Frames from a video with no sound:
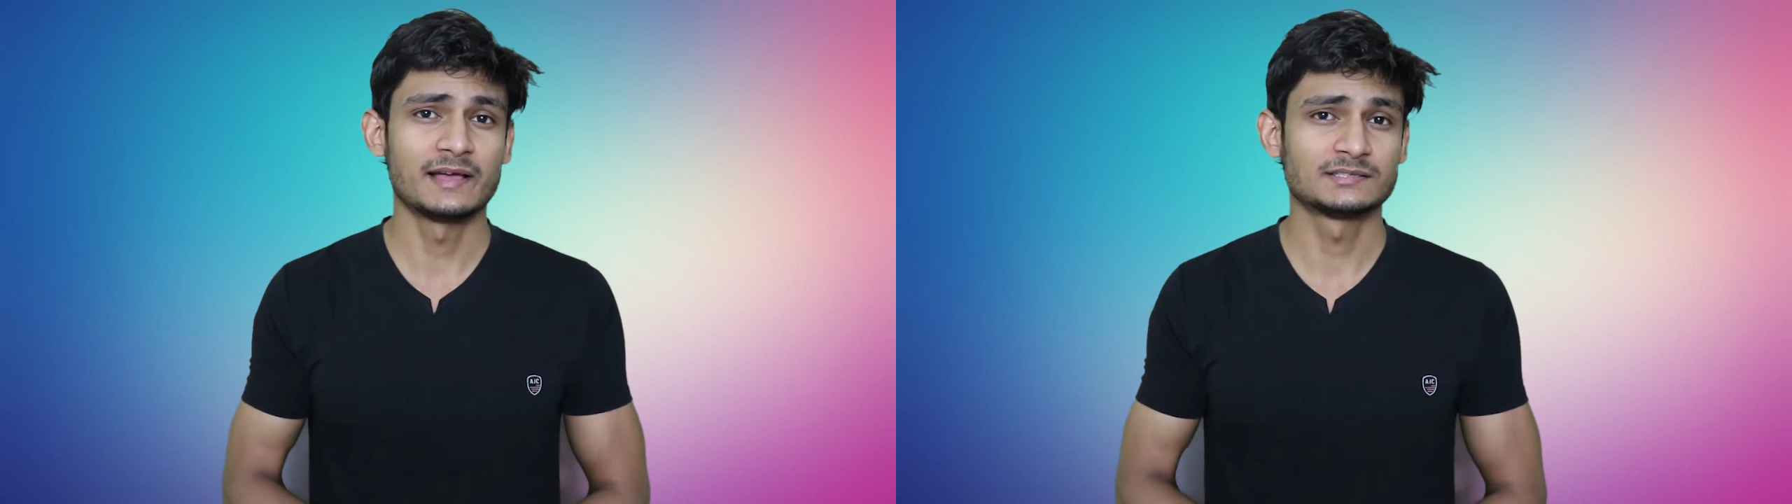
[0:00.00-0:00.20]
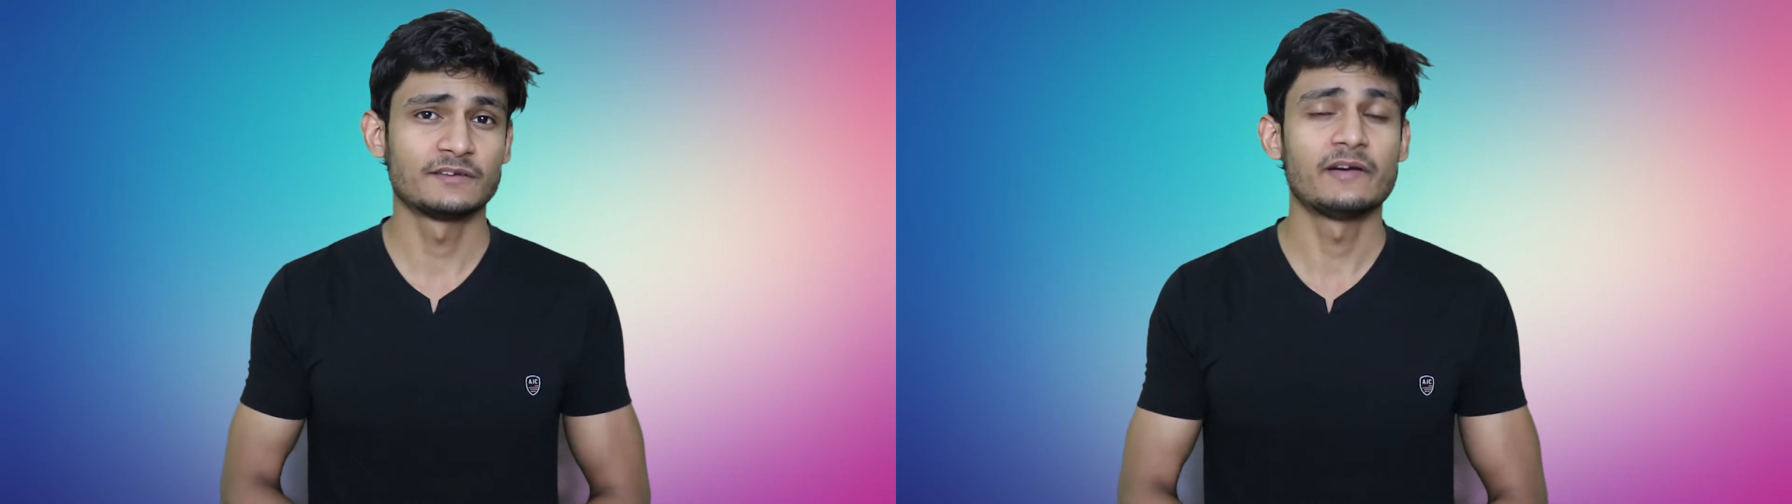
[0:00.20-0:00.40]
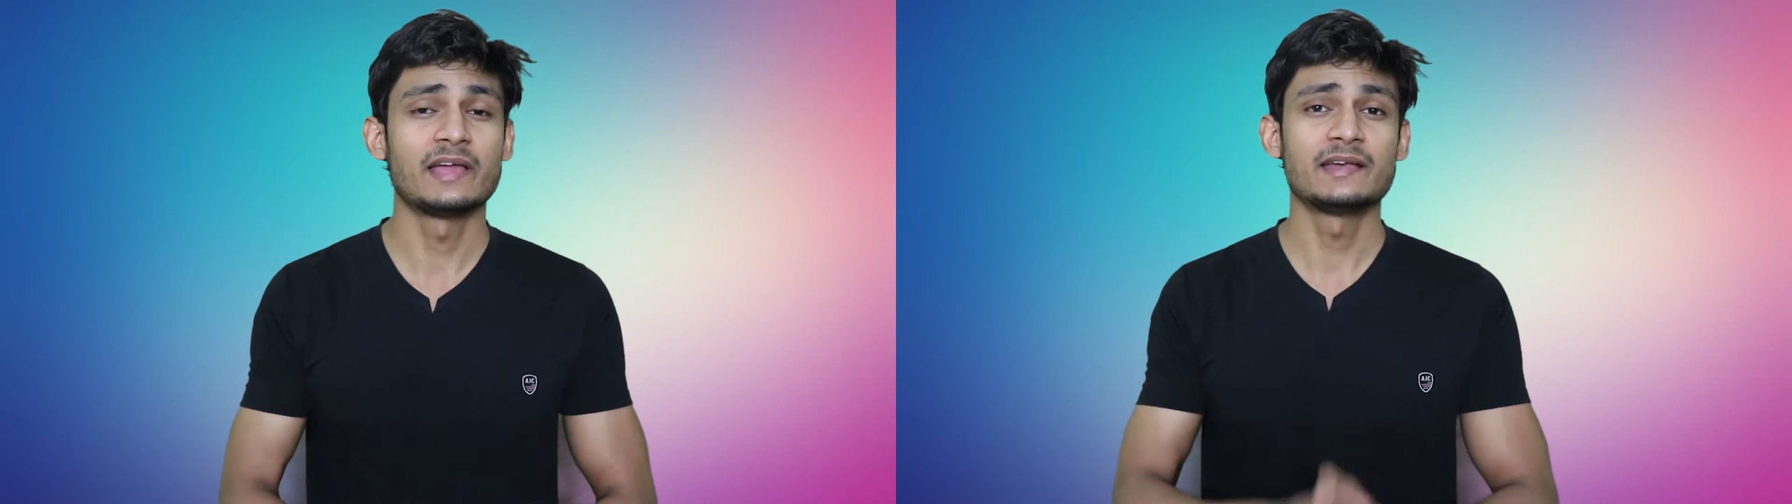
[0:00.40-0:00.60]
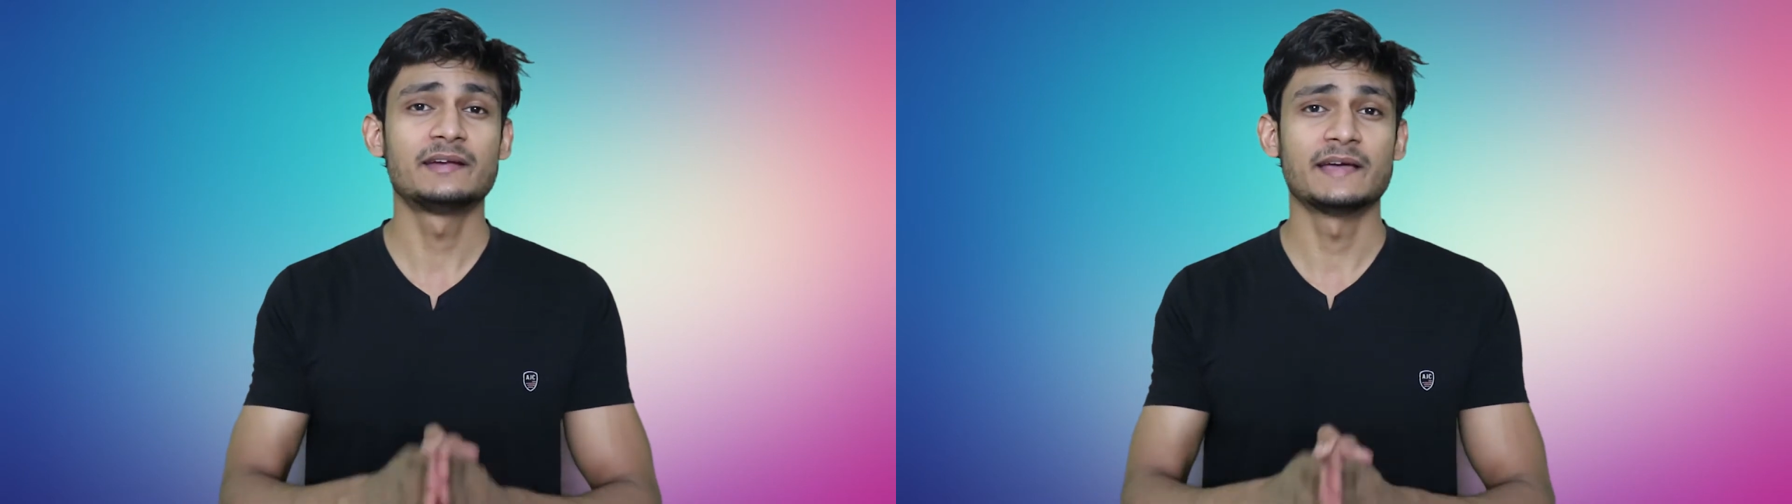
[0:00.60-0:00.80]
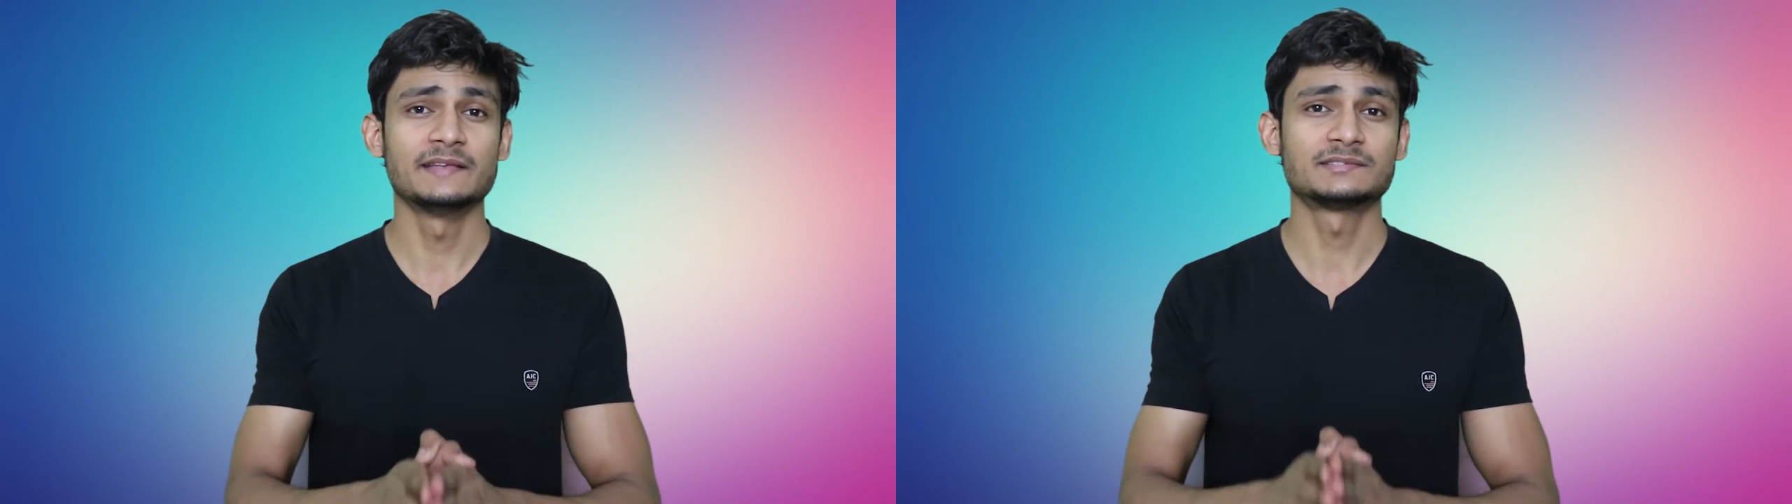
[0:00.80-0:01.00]
has a
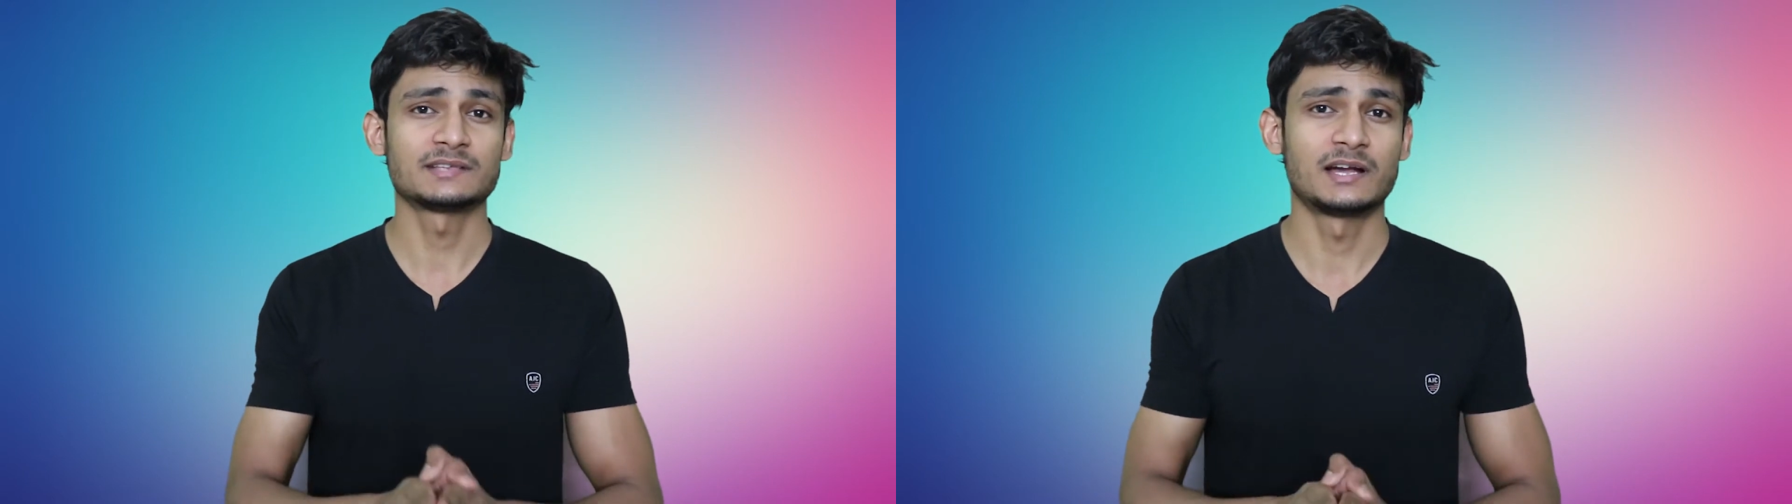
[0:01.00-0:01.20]
very dense